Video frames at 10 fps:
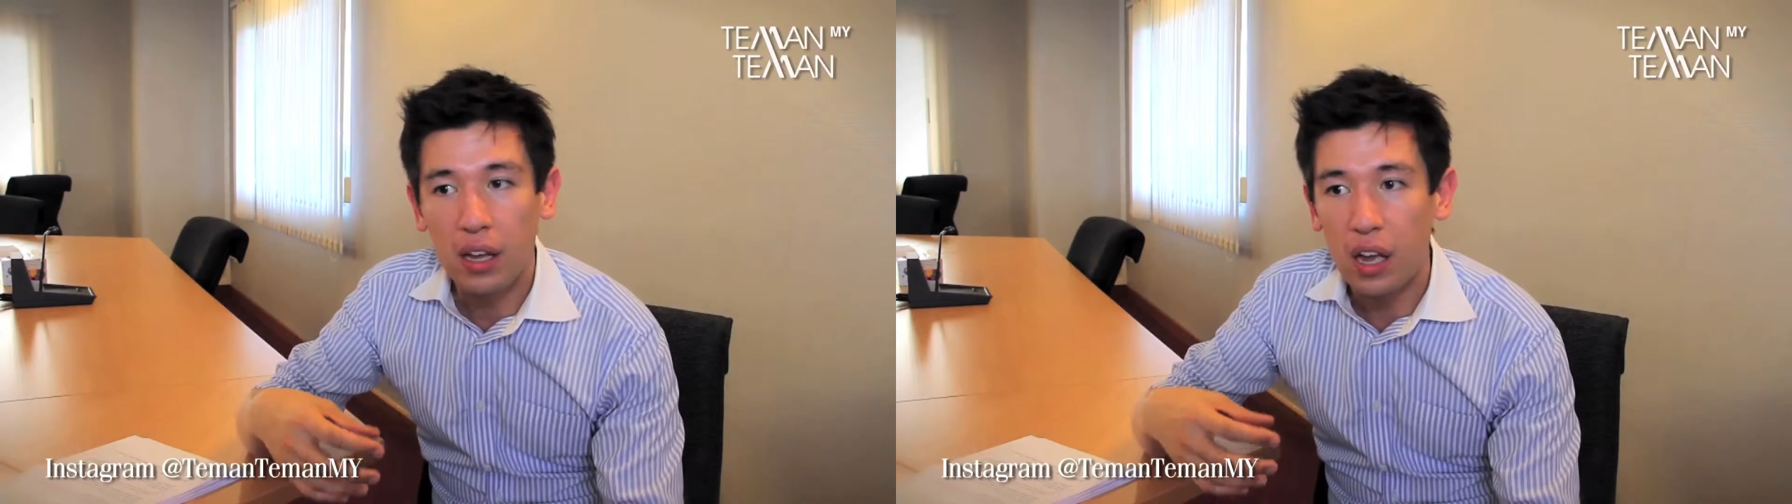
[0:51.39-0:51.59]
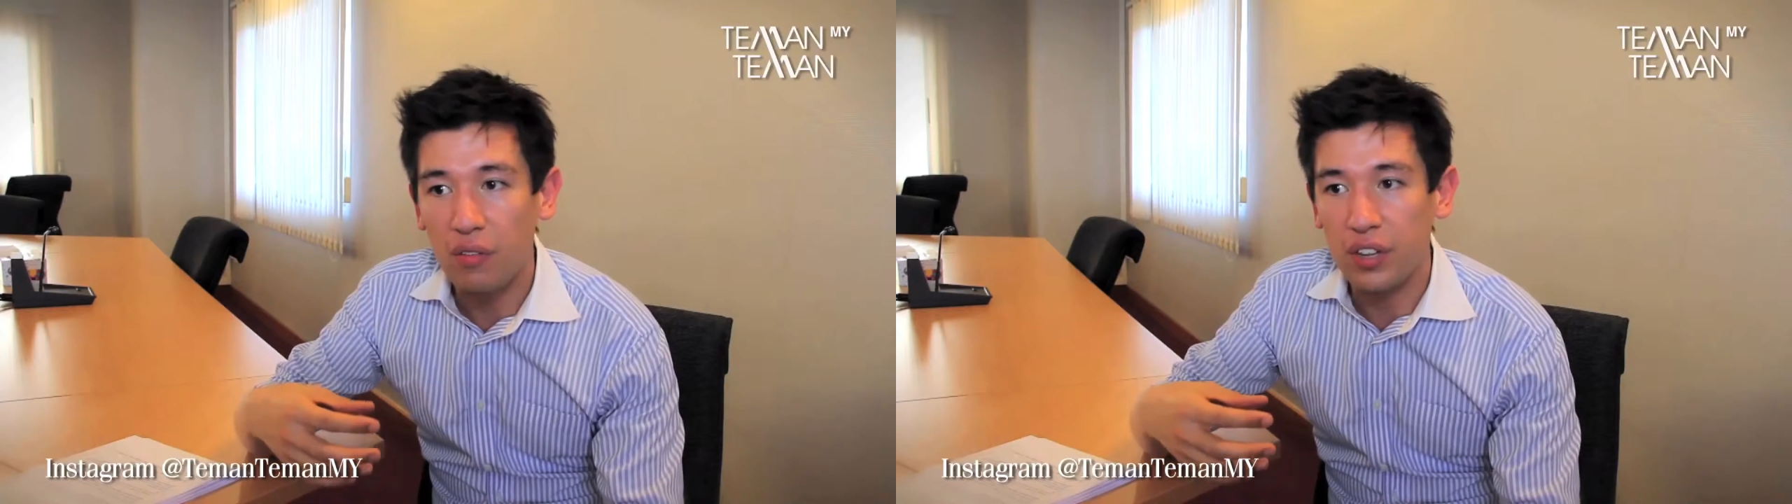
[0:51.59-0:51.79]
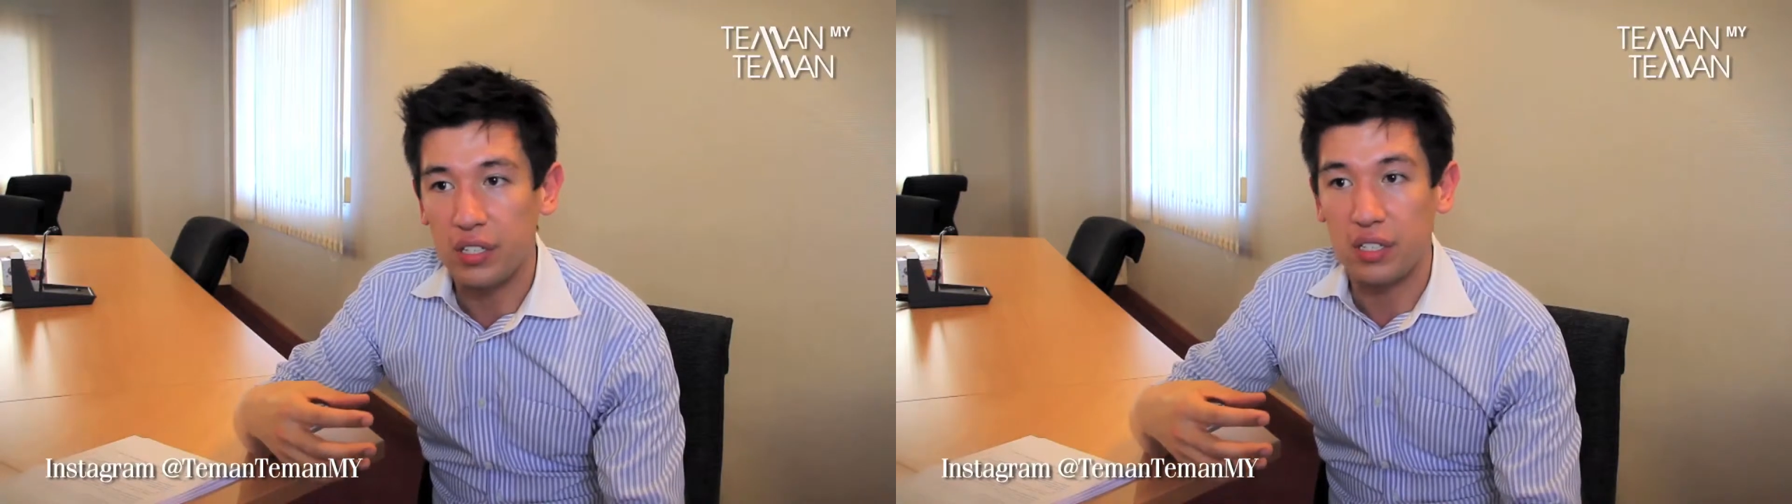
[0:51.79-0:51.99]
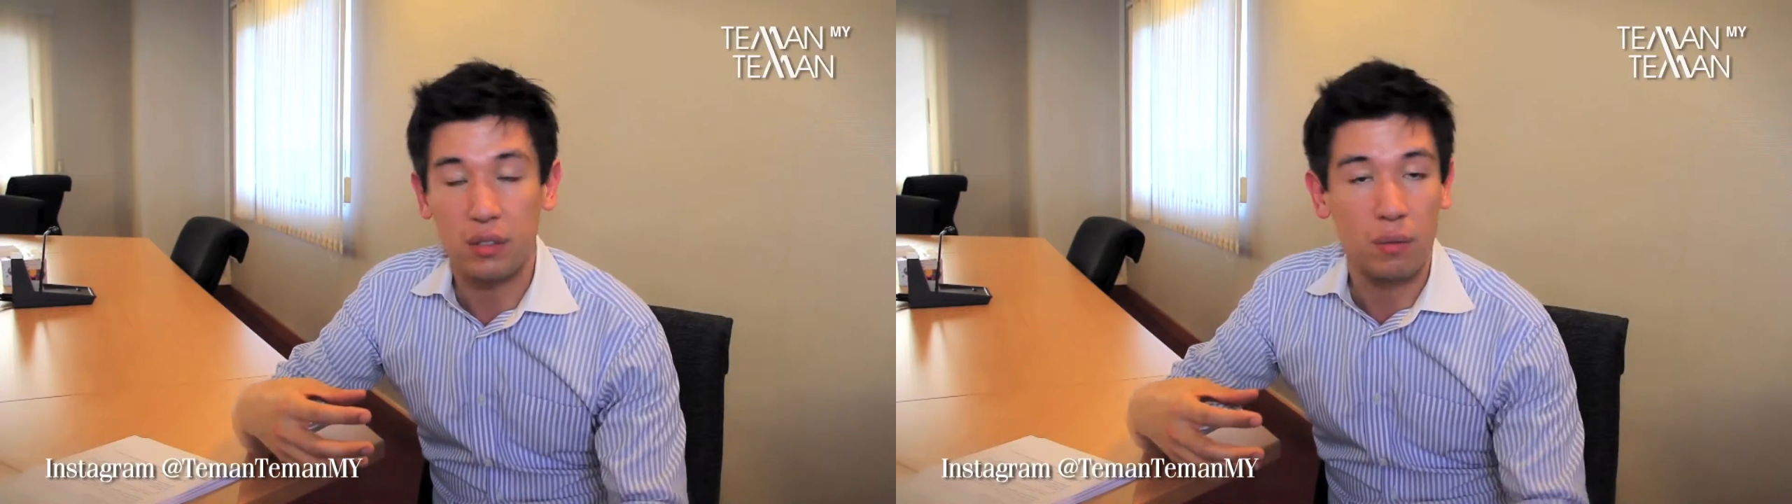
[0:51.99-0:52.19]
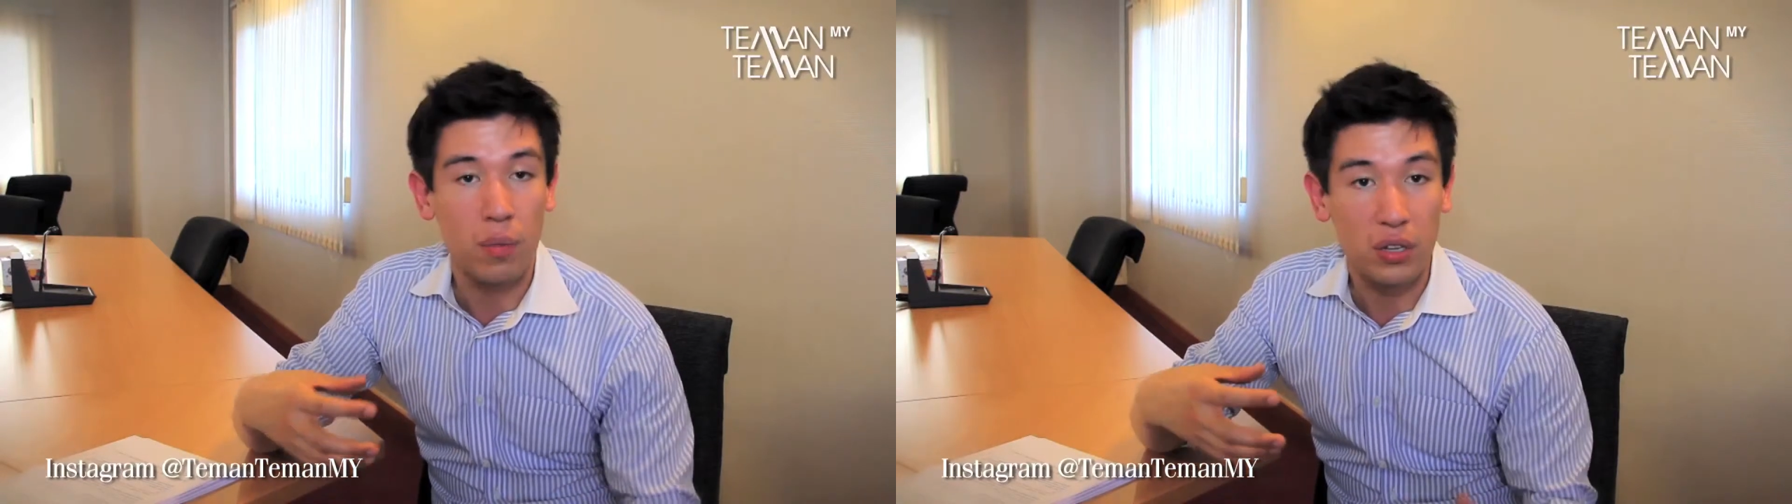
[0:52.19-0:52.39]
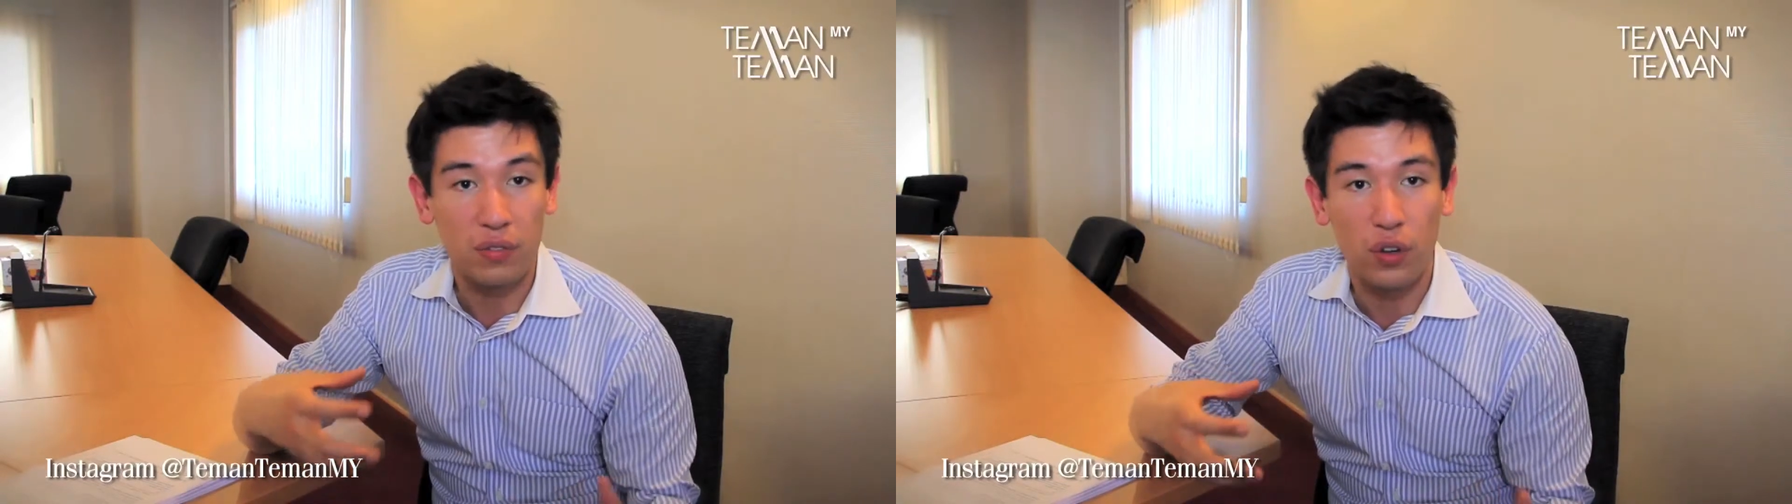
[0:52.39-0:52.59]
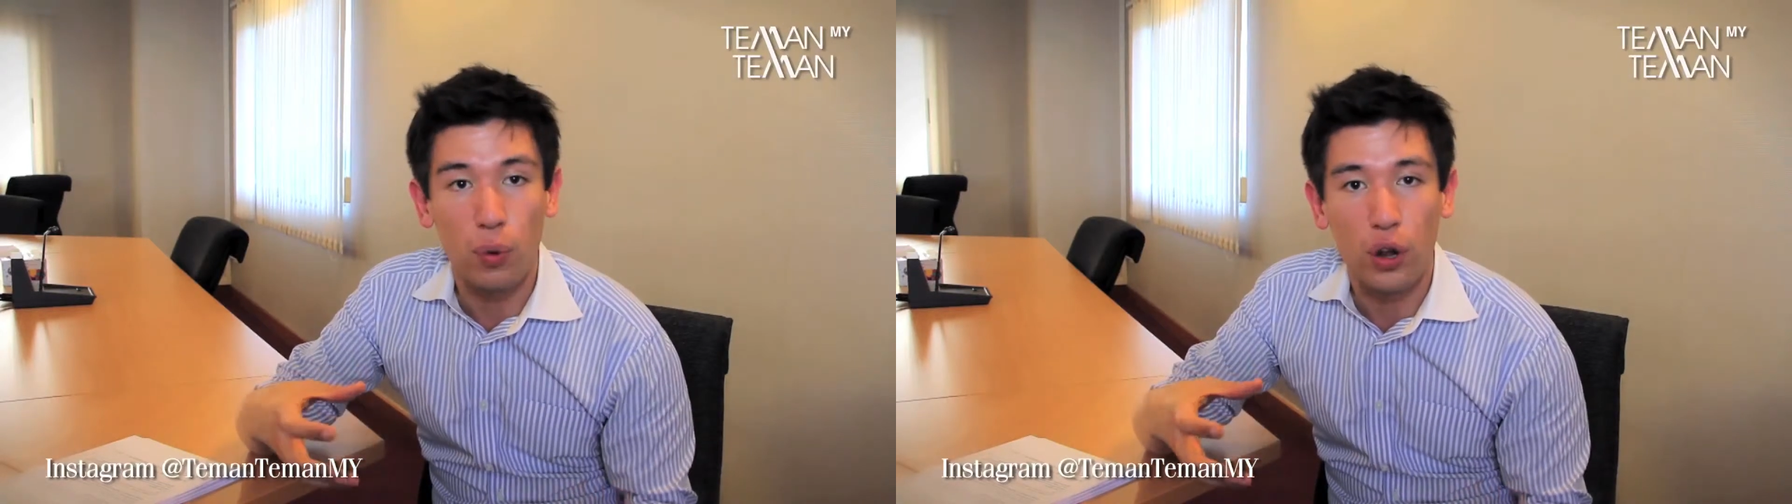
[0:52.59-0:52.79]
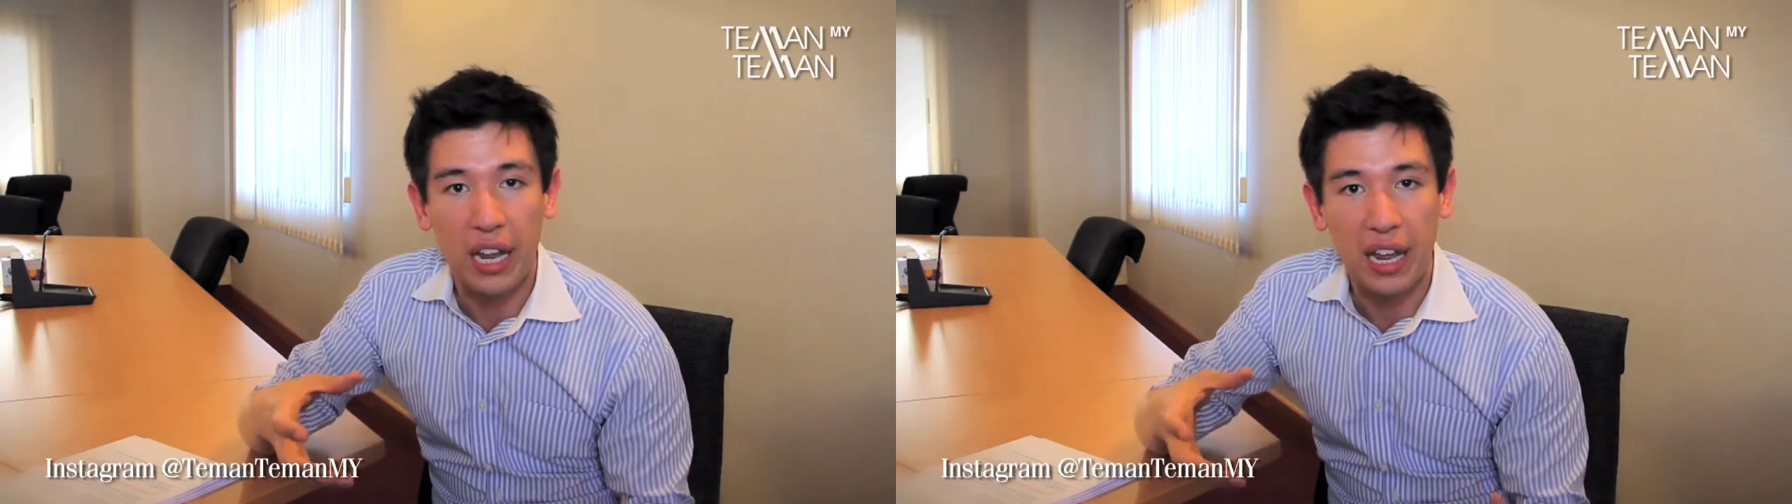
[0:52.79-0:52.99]
covers most of your
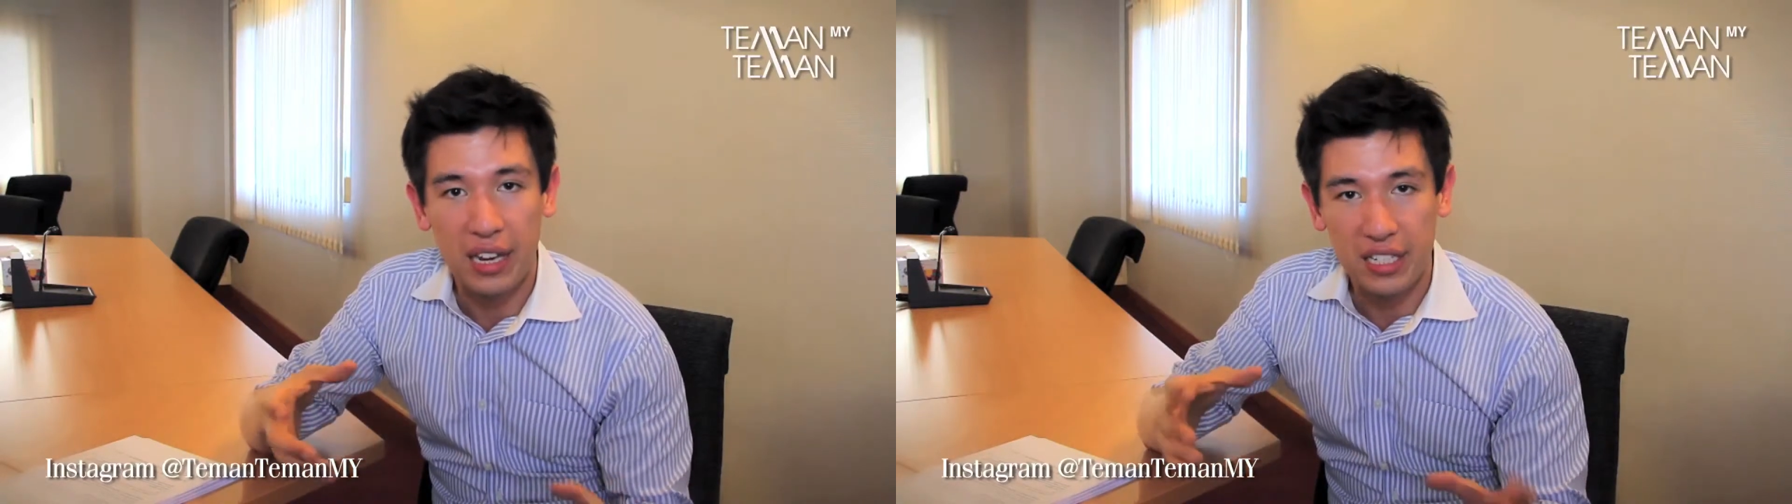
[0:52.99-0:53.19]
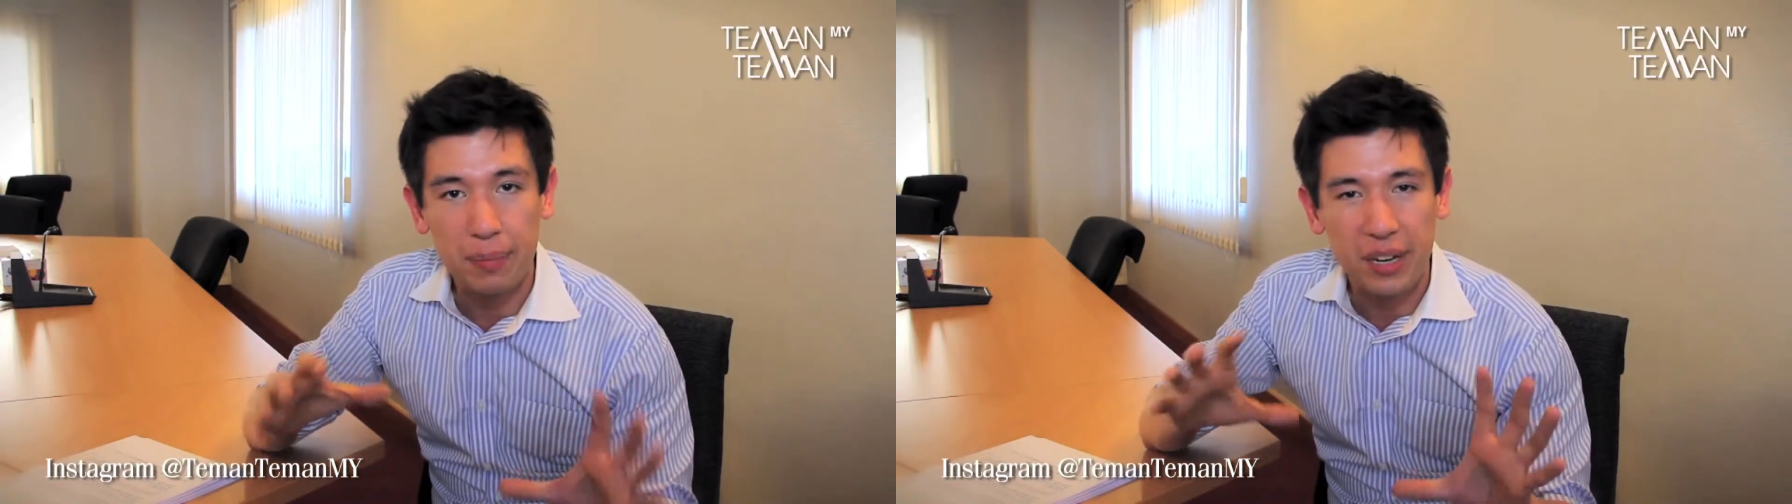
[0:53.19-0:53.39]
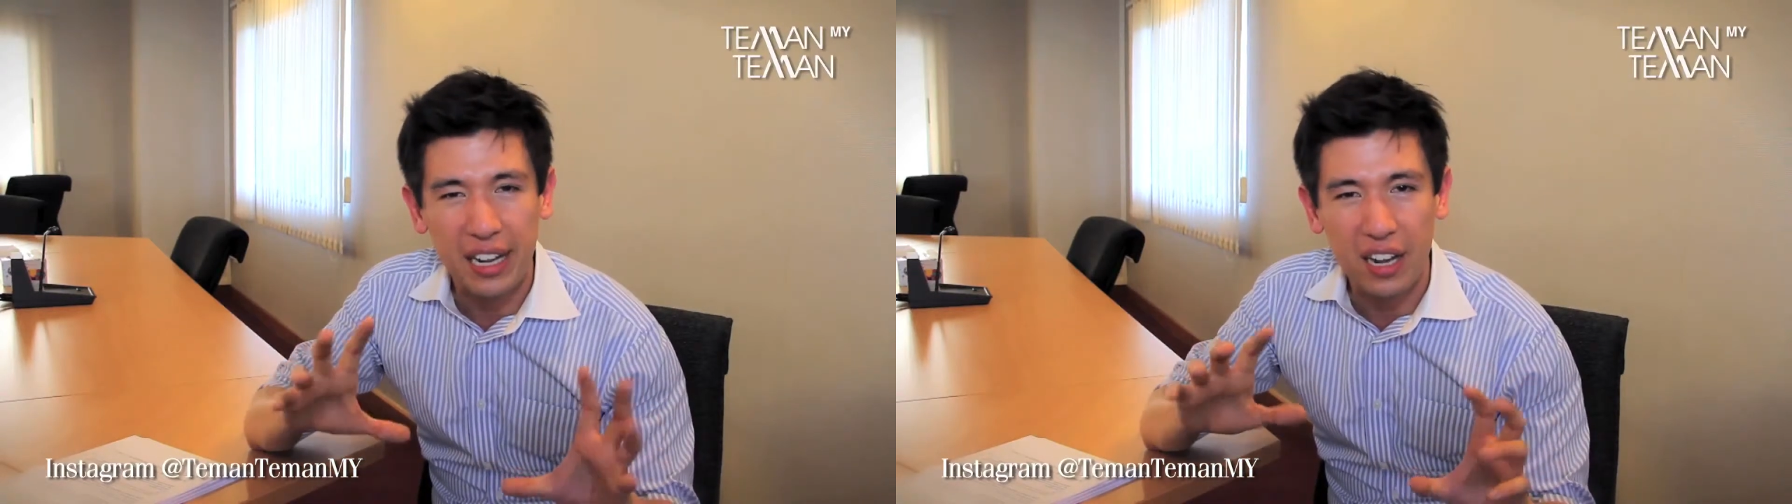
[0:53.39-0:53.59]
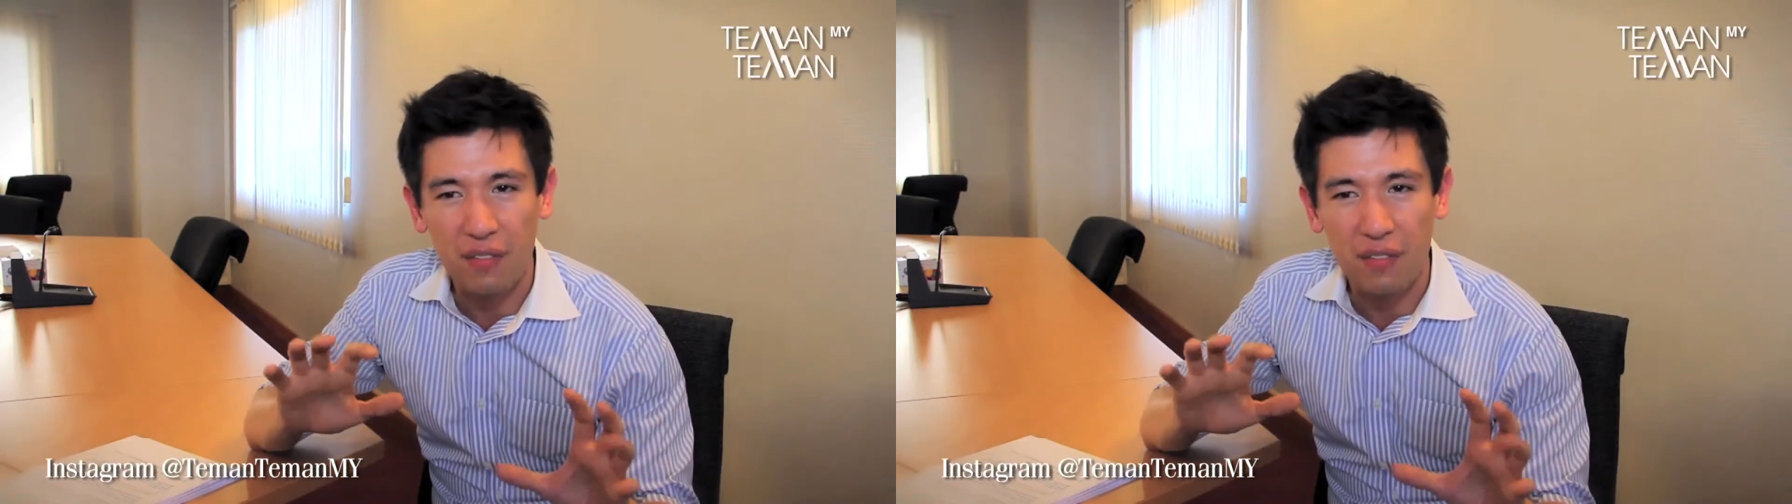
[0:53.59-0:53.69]
body and typically